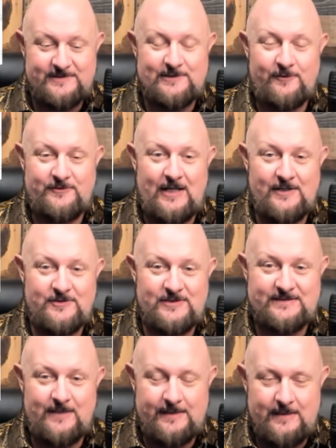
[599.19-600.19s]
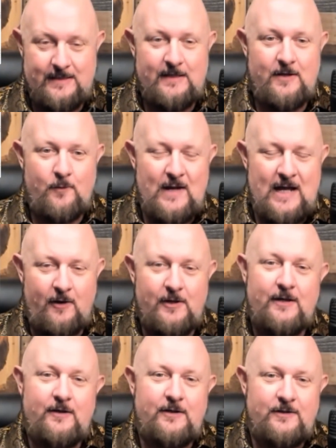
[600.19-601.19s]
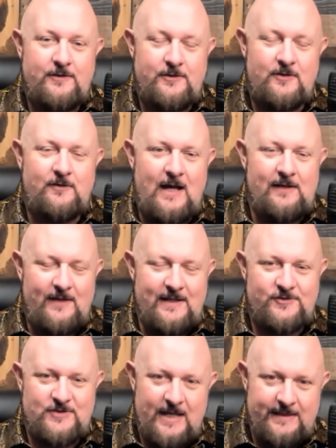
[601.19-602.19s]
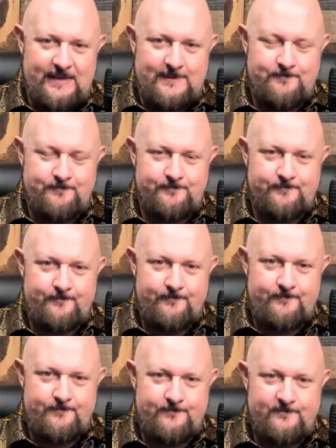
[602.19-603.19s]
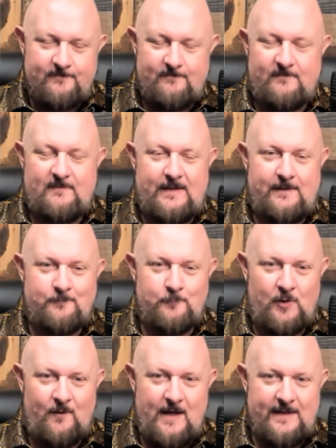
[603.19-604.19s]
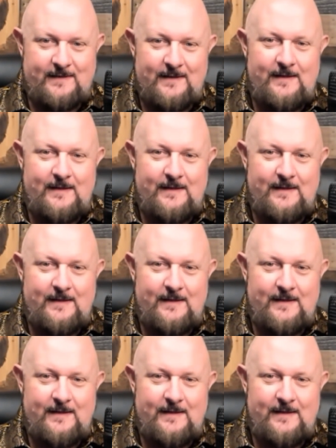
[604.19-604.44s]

So not just like, wow, you're a lot like Jenny. More like,